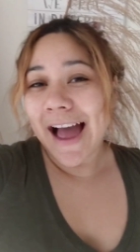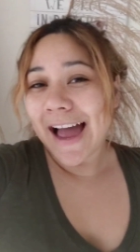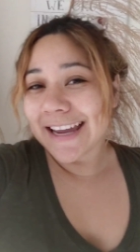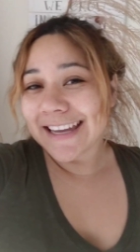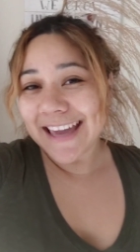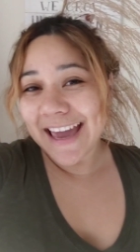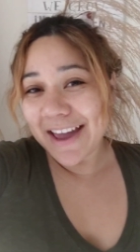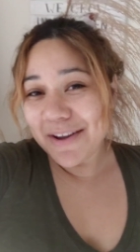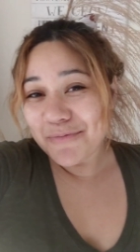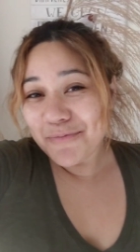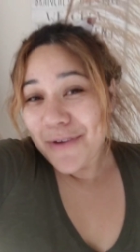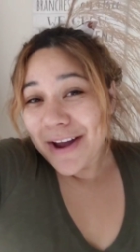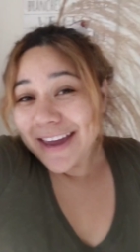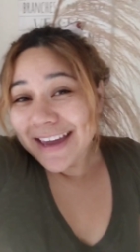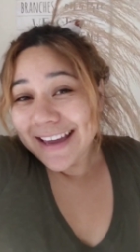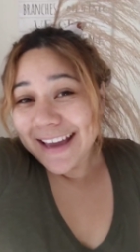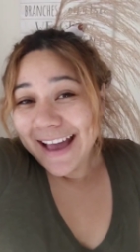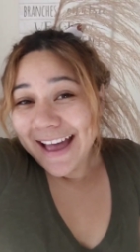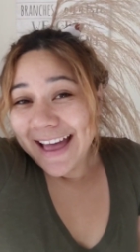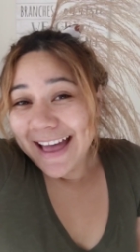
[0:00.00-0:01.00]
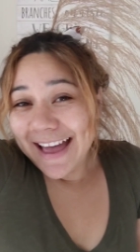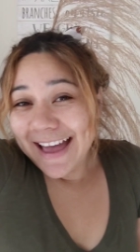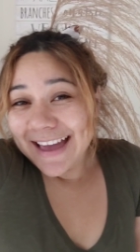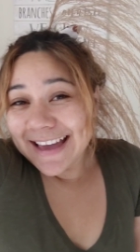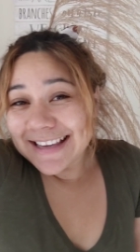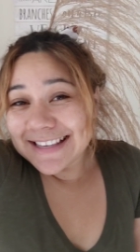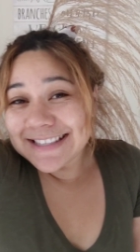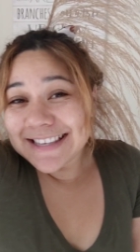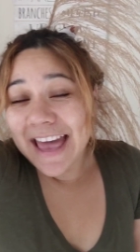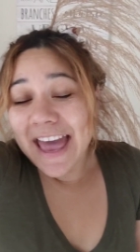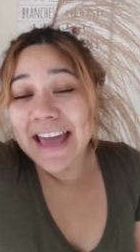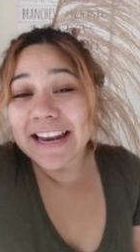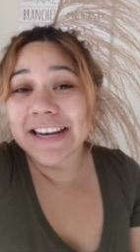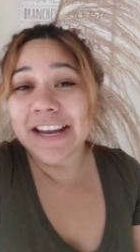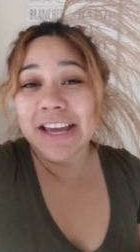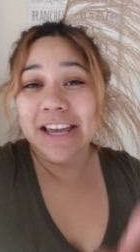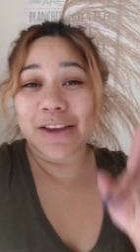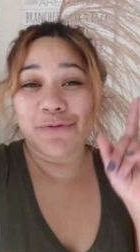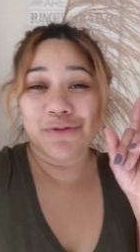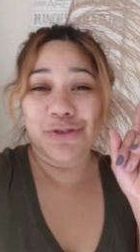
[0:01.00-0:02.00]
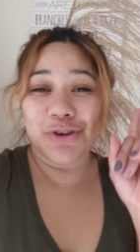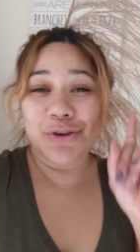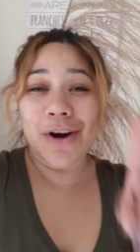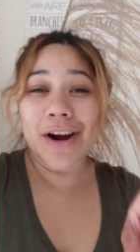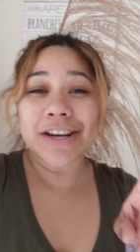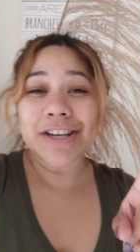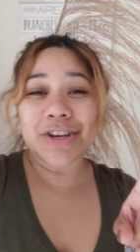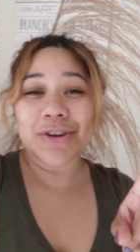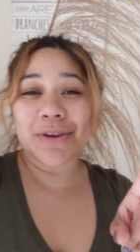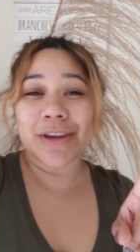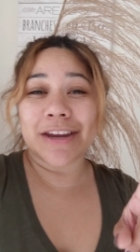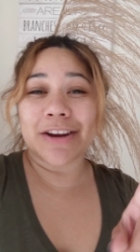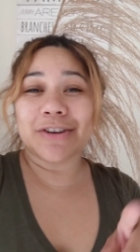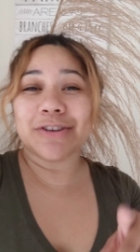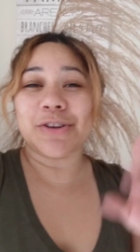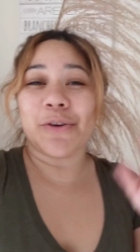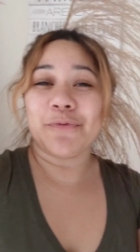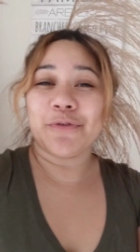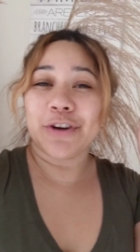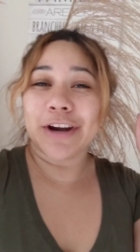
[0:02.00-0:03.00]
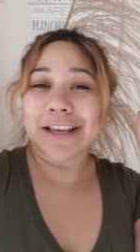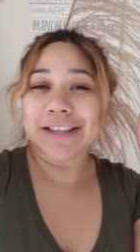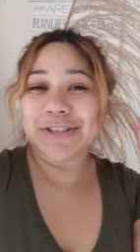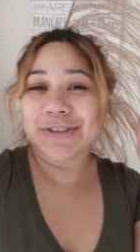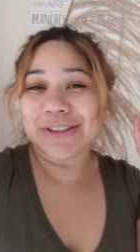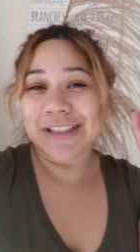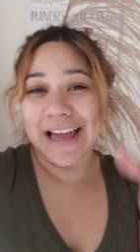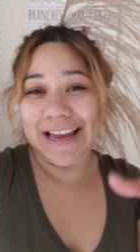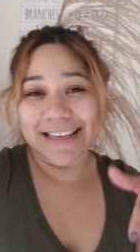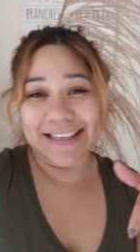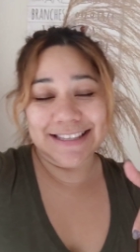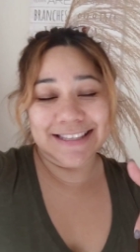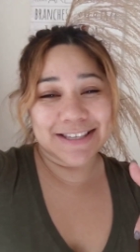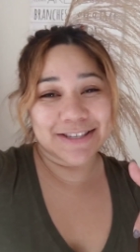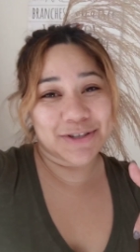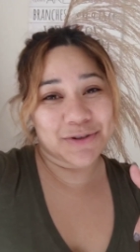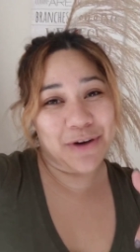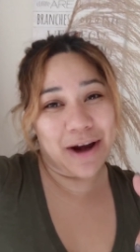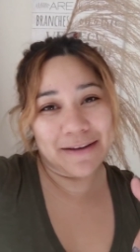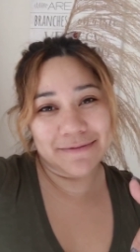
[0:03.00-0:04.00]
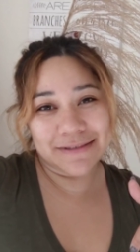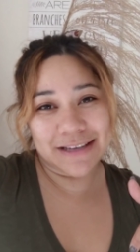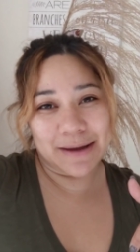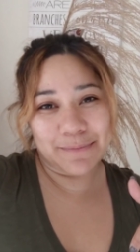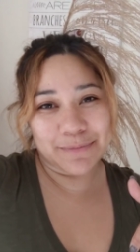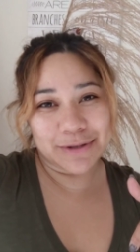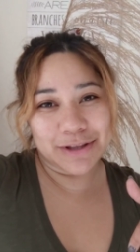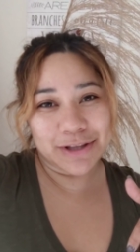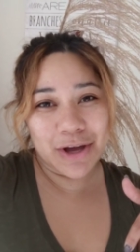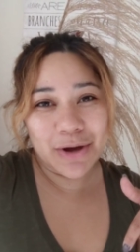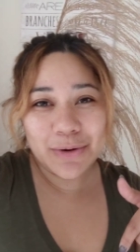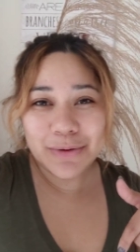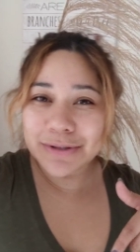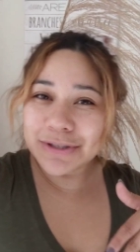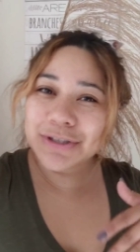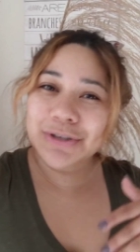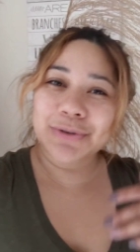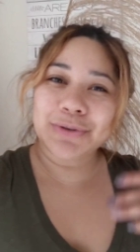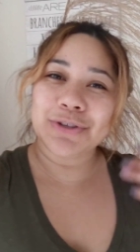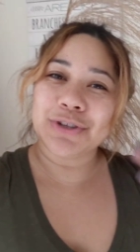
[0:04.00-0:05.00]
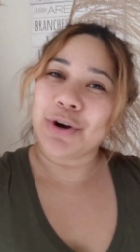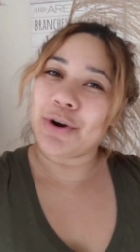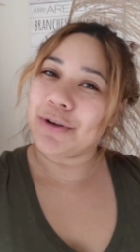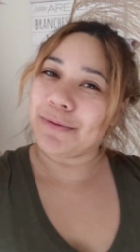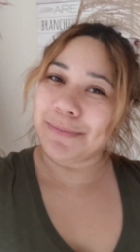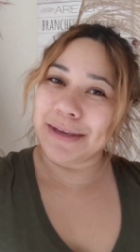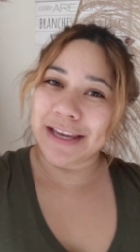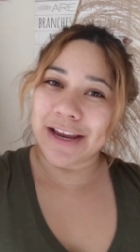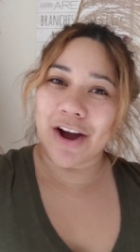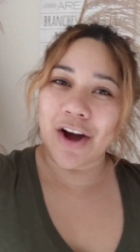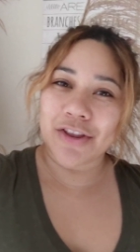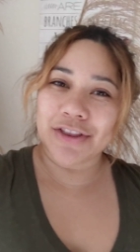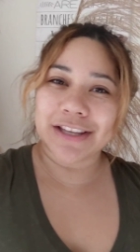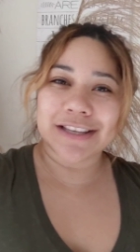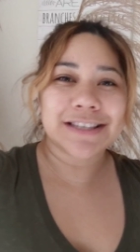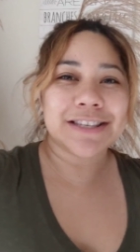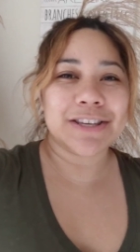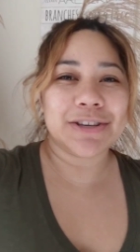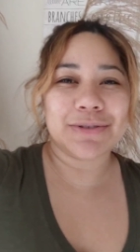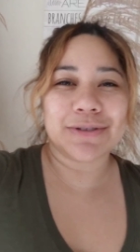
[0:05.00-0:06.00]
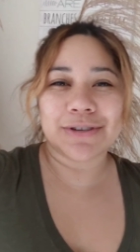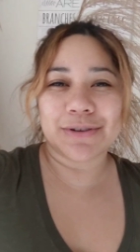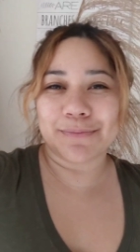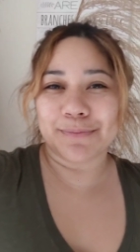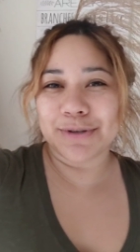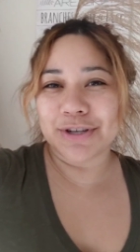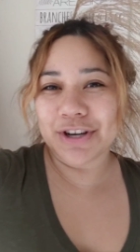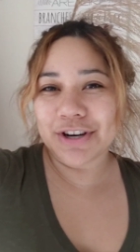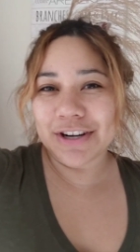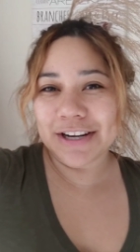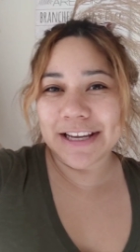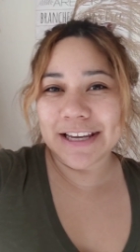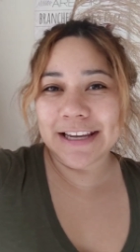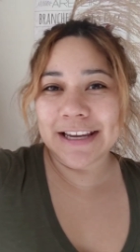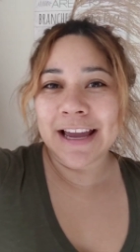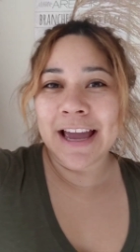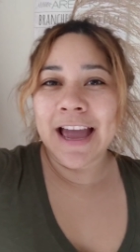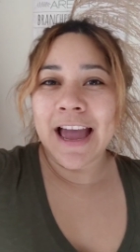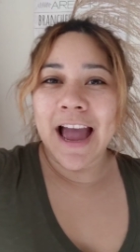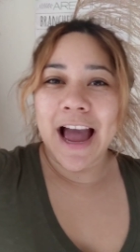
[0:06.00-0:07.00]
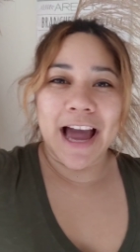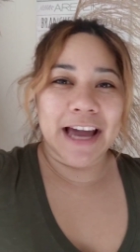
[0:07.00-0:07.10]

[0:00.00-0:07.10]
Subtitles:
I can't wait, guys. And if you are new here, don't forget to like and subscribe down below to join me on this YouTube journey.